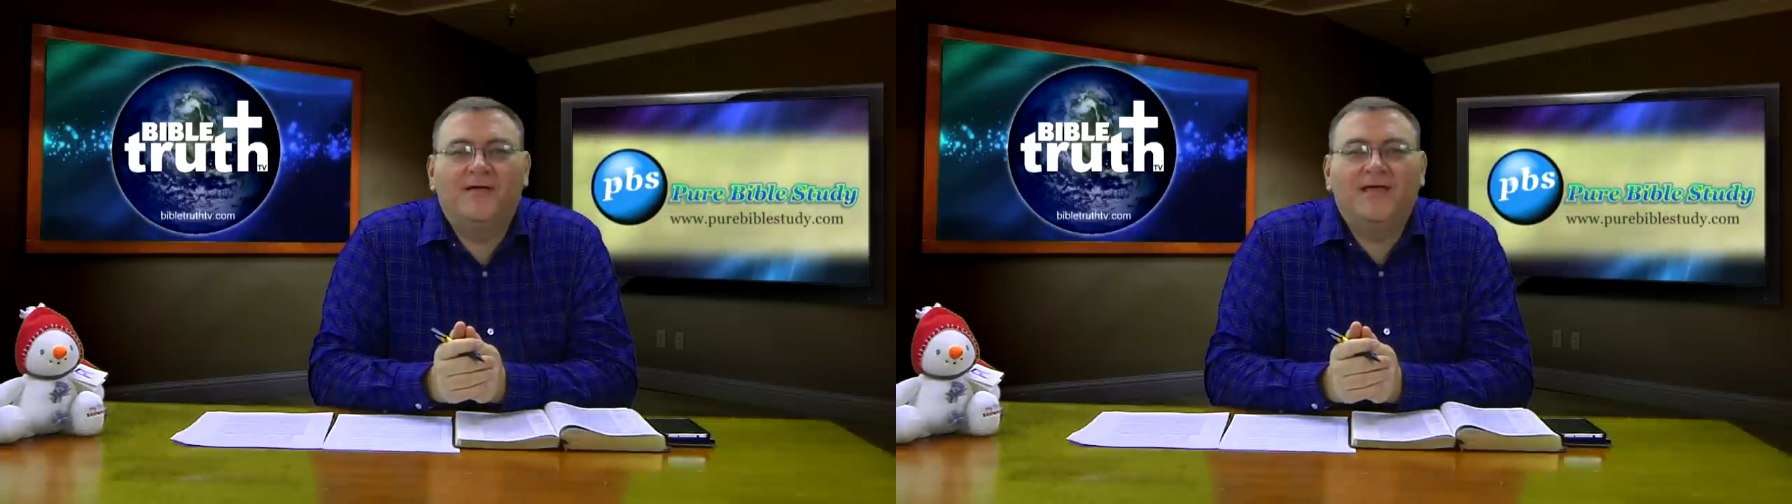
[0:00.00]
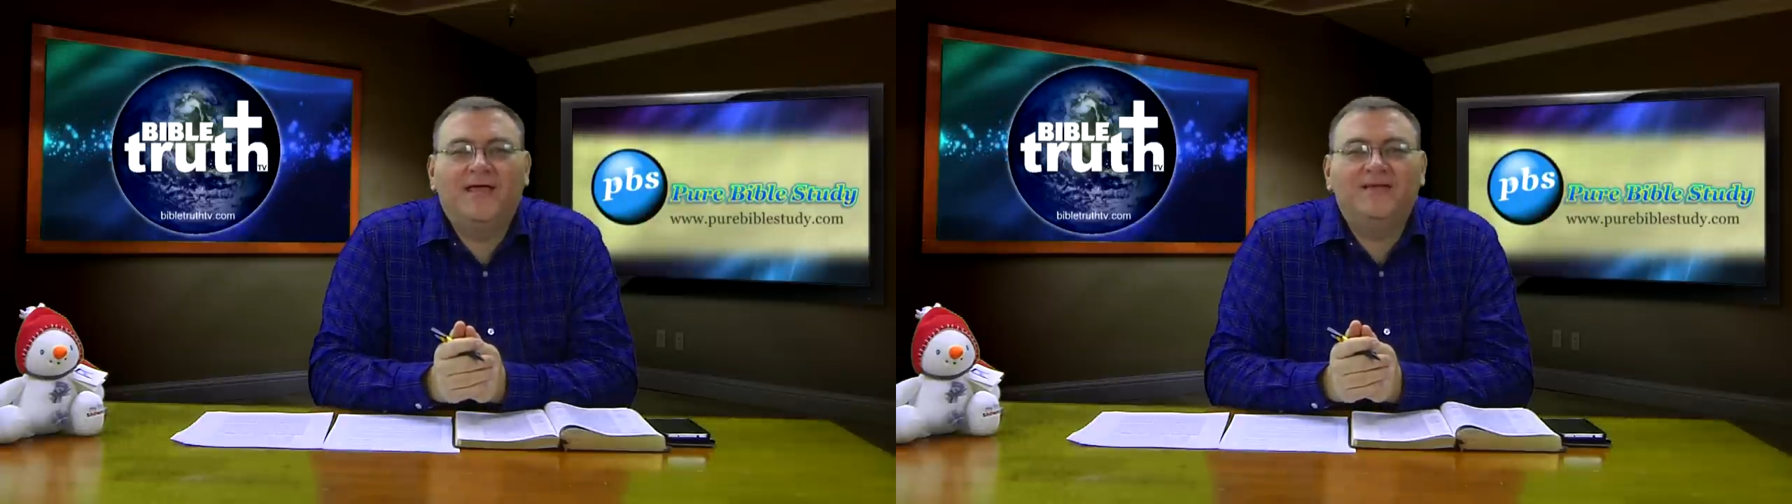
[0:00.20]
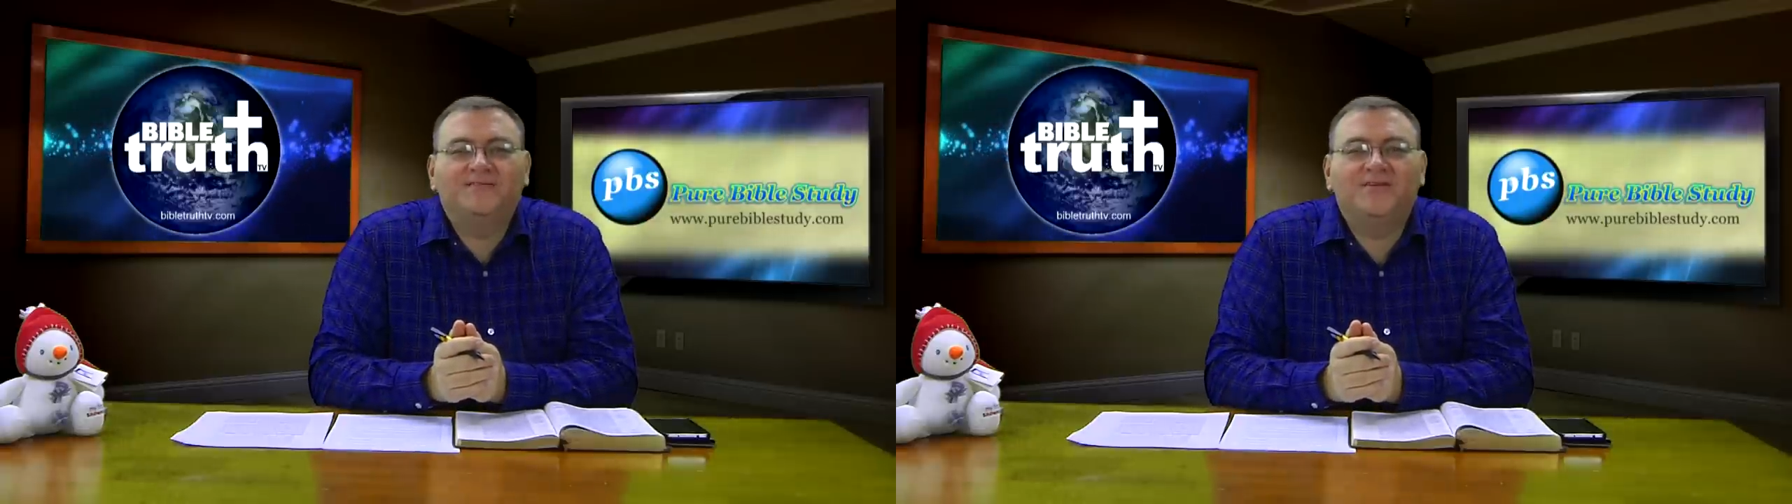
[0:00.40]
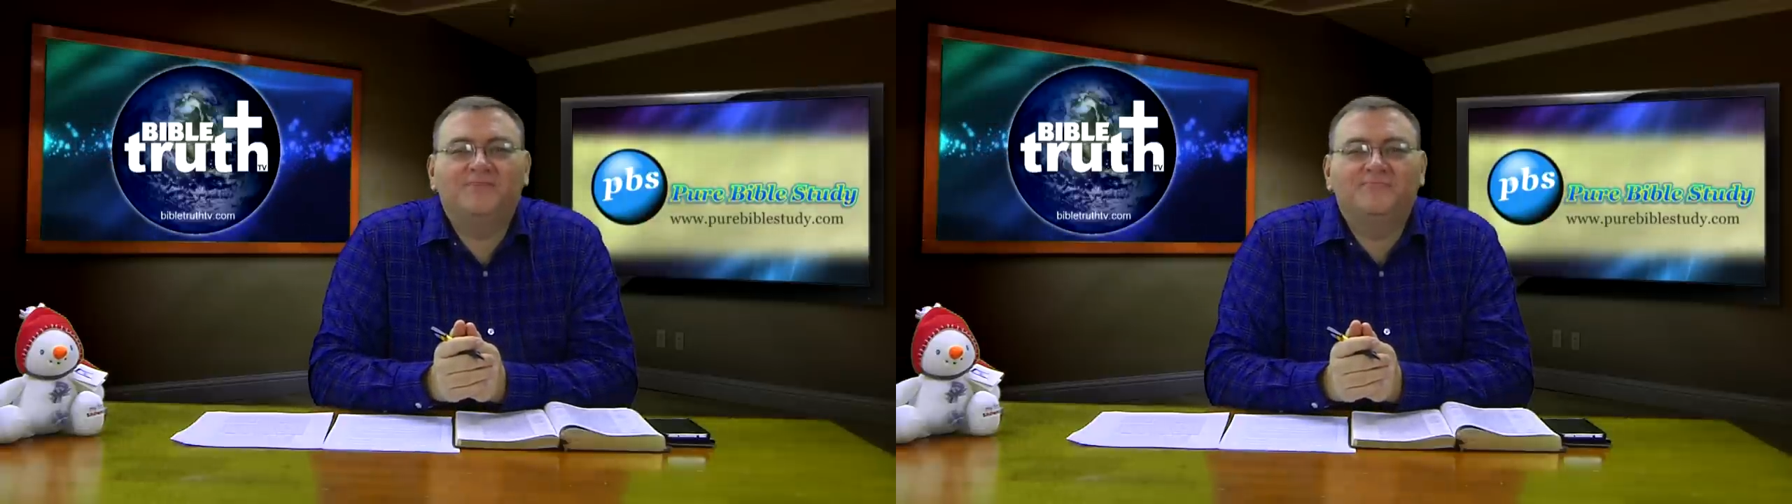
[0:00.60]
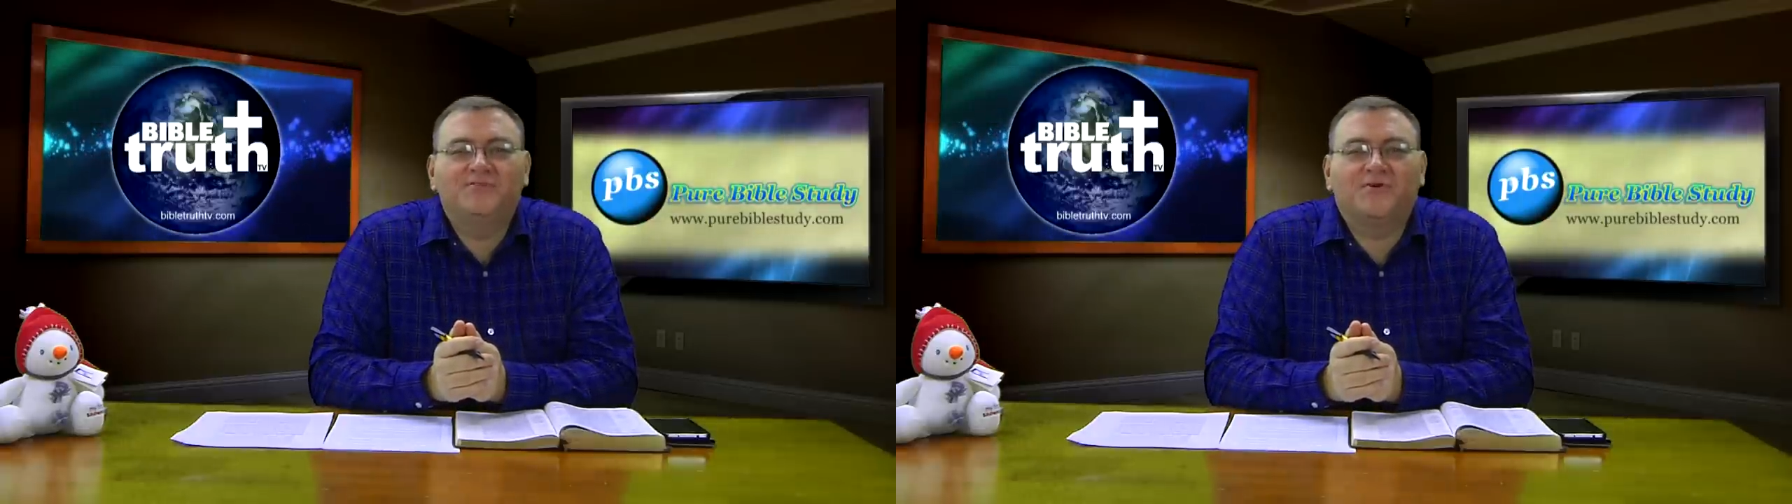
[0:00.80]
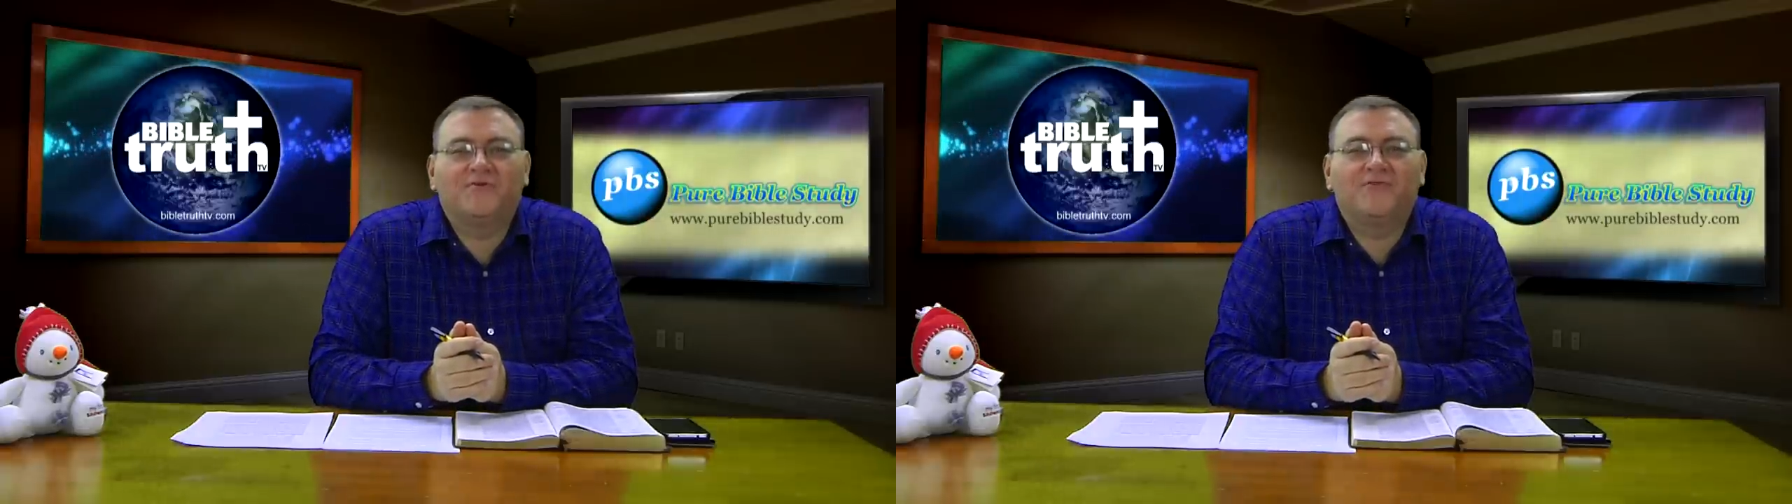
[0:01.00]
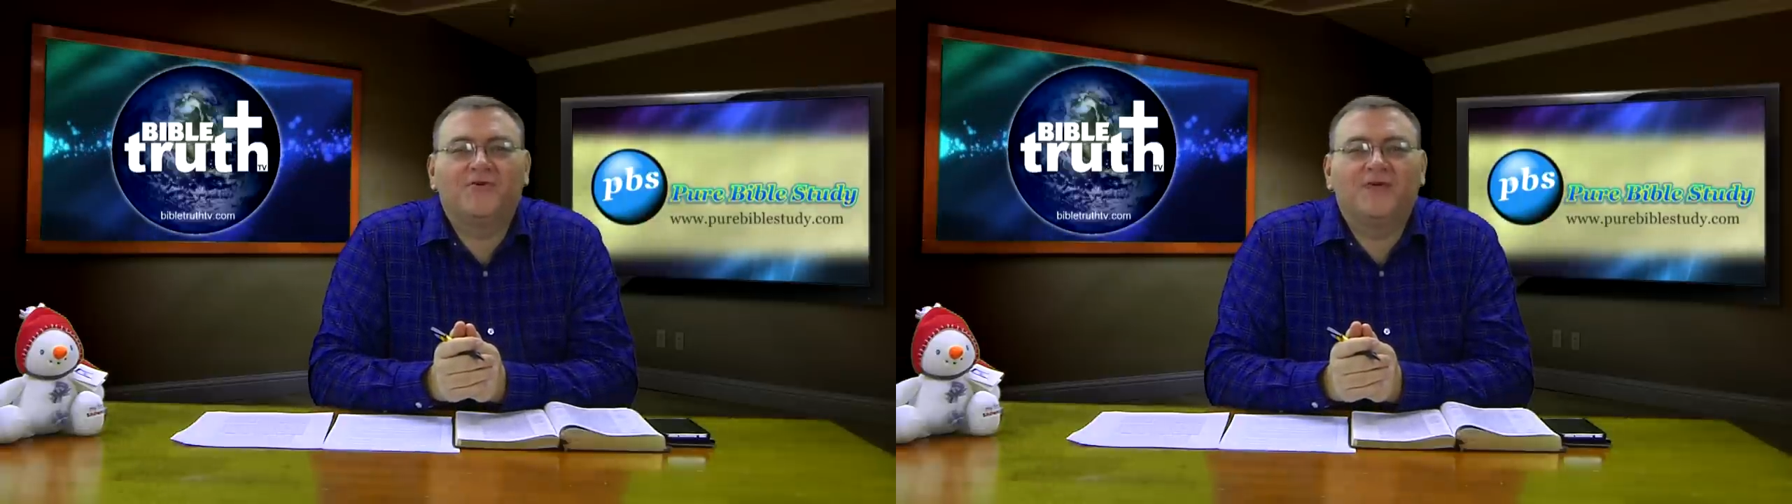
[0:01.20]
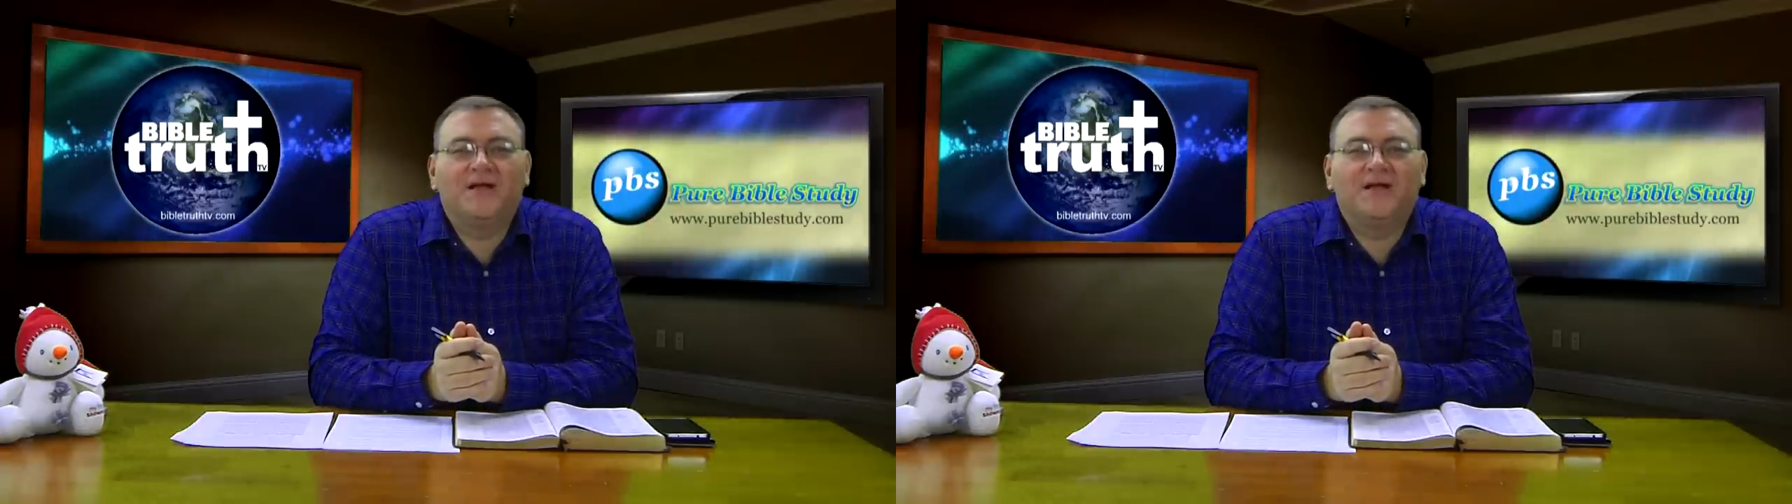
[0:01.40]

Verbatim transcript: He's an observer